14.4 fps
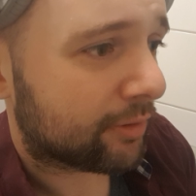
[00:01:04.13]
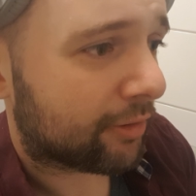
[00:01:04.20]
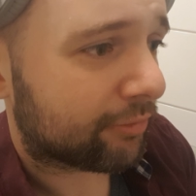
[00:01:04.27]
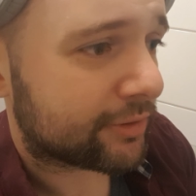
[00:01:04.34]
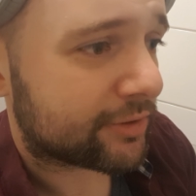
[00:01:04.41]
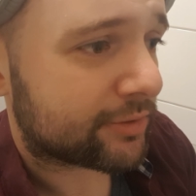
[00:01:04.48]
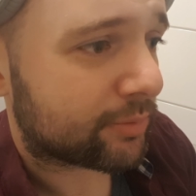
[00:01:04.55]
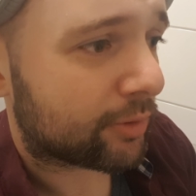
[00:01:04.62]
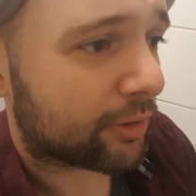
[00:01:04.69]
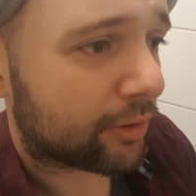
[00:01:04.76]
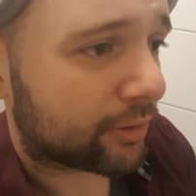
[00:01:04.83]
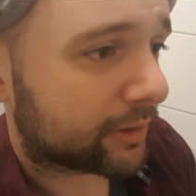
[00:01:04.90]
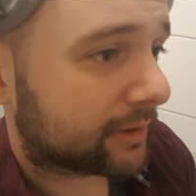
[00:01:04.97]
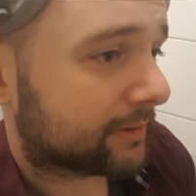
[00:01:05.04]
office
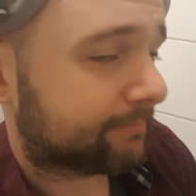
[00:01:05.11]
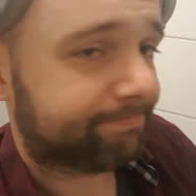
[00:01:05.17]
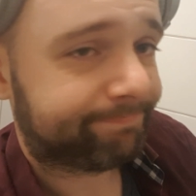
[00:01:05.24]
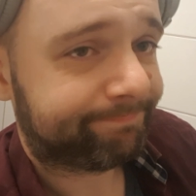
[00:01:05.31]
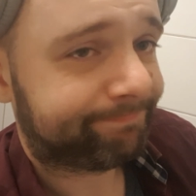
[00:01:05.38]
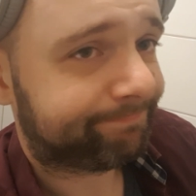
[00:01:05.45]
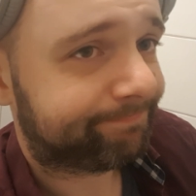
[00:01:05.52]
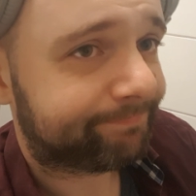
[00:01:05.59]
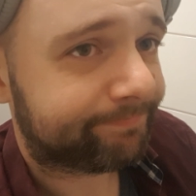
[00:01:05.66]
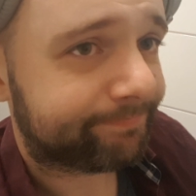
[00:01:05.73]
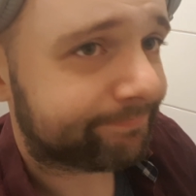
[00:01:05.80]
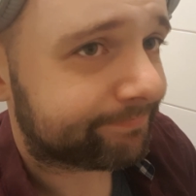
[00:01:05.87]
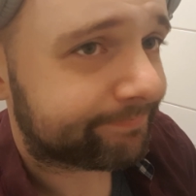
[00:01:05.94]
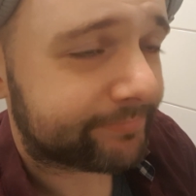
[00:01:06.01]
work,
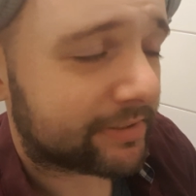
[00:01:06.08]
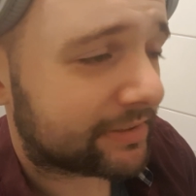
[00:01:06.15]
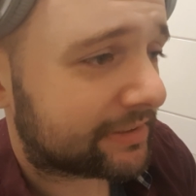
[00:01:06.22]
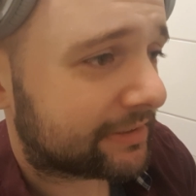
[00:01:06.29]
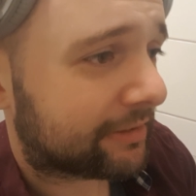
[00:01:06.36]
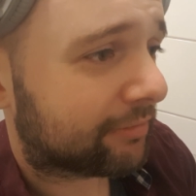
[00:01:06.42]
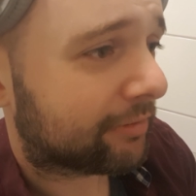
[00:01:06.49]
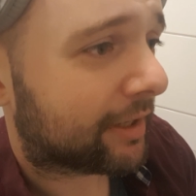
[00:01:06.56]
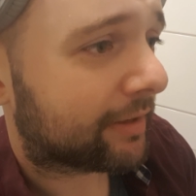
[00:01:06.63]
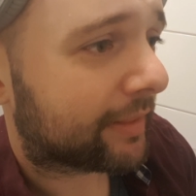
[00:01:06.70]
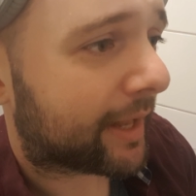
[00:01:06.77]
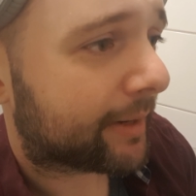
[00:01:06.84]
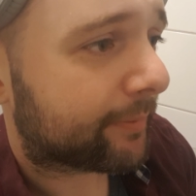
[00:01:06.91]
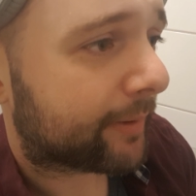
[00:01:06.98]
stuff
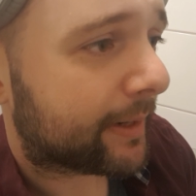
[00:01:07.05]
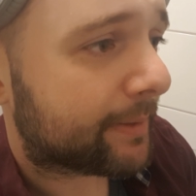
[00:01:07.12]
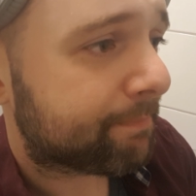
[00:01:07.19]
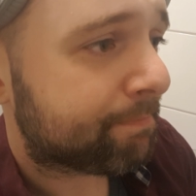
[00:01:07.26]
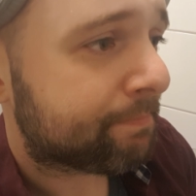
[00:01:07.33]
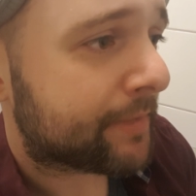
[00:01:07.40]
like that, right?